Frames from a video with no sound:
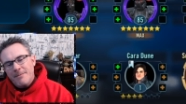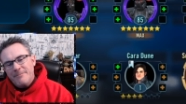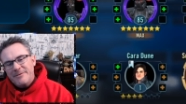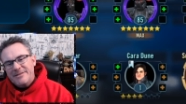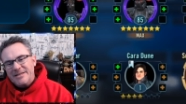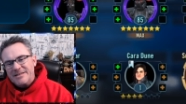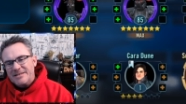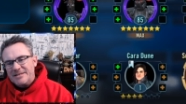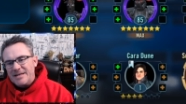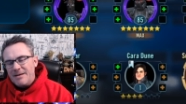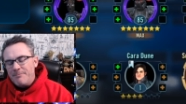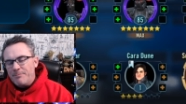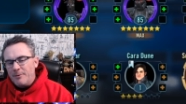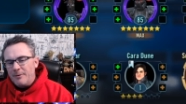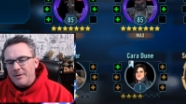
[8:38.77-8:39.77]

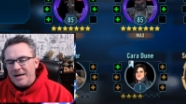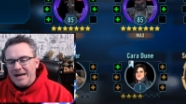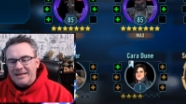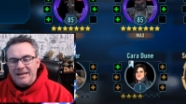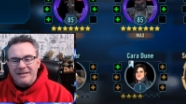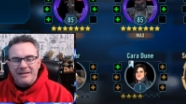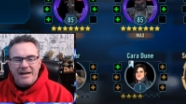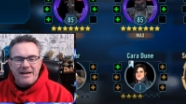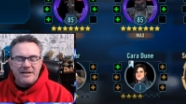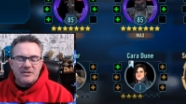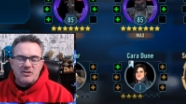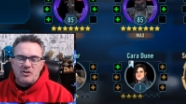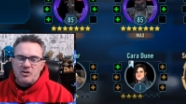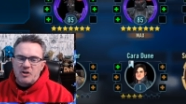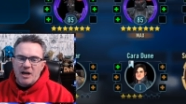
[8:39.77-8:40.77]
December at the
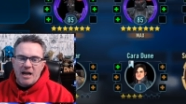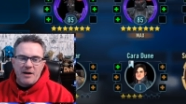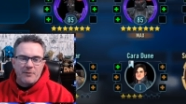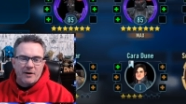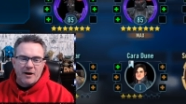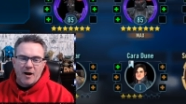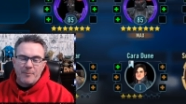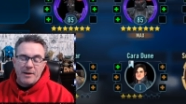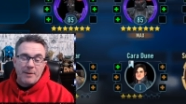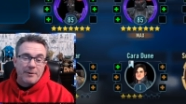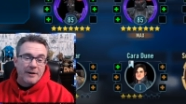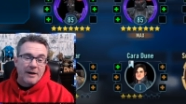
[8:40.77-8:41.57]
latest January. I'll be able to